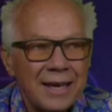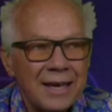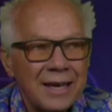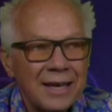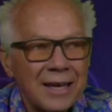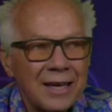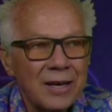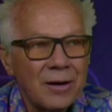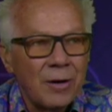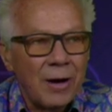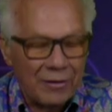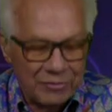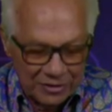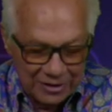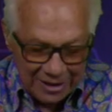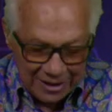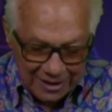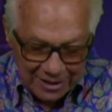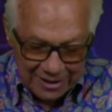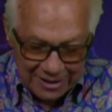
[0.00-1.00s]
You know, I've
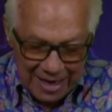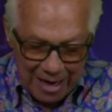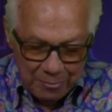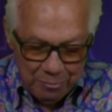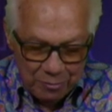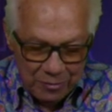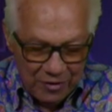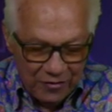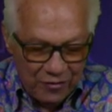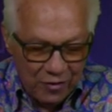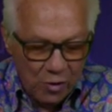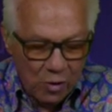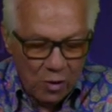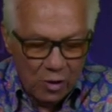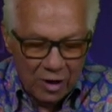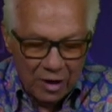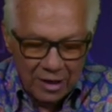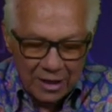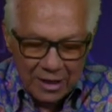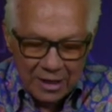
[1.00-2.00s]
seen this happen
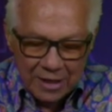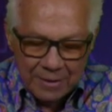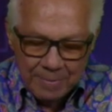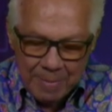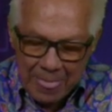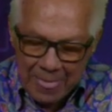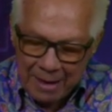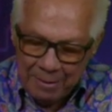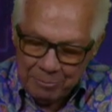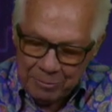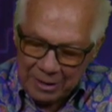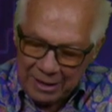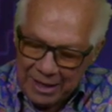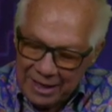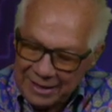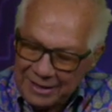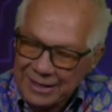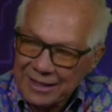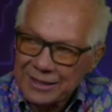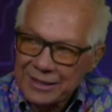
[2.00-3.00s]
before, but
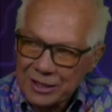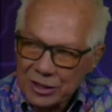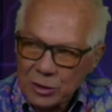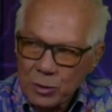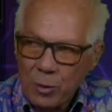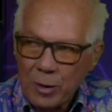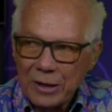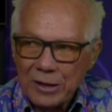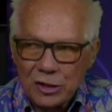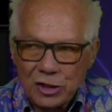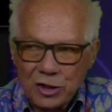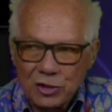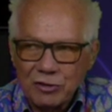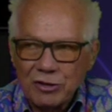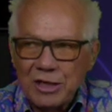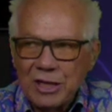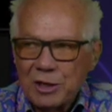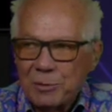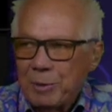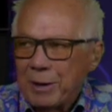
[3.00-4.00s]
like this is quite a
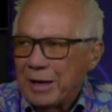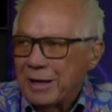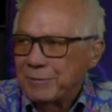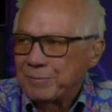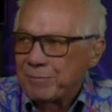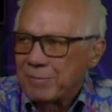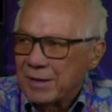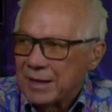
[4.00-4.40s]
streak, man.